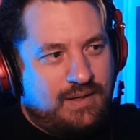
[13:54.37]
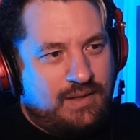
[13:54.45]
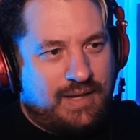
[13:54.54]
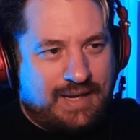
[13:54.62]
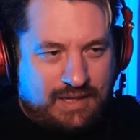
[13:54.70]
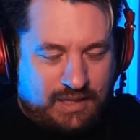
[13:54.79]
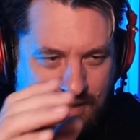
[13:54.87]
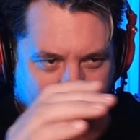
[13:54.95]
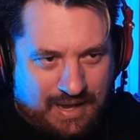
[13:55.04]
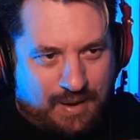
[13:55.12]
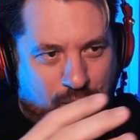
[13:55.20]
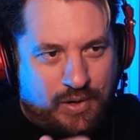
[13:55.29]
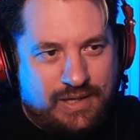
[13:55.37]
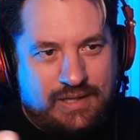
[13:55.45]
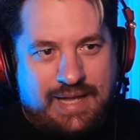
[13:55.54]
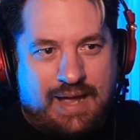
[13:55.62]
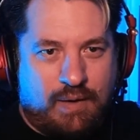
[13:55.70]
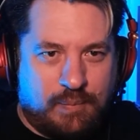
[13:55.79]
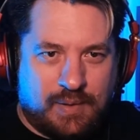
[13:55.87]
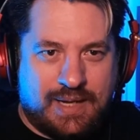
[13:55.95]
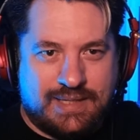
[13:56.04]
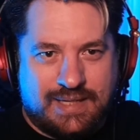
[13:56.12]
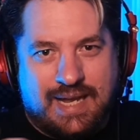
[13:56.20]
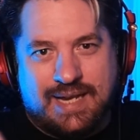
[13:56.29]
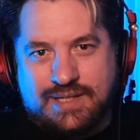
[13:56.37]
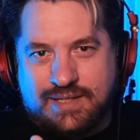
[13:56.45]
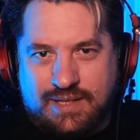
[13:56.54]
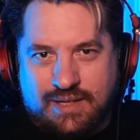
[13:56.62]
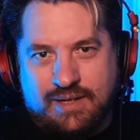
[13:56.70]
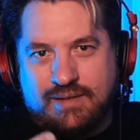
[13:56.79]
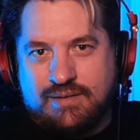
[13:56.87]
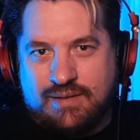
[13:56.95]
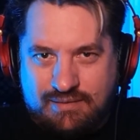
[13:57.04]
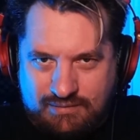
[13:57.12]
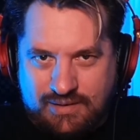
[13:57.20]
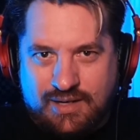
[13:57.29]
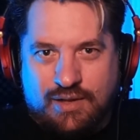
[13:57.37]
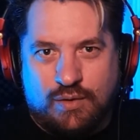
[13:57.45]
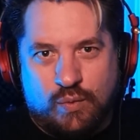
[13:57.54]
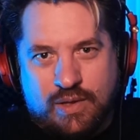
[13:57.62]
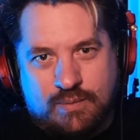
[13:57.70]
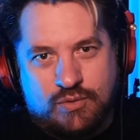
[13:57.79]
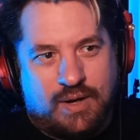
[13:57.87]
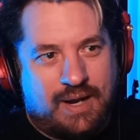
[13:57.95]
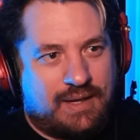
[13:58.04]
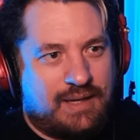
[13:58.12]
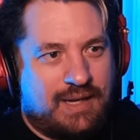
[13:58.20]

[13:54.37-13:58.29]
like harmonically how he plays against the, you know, the rhythm track.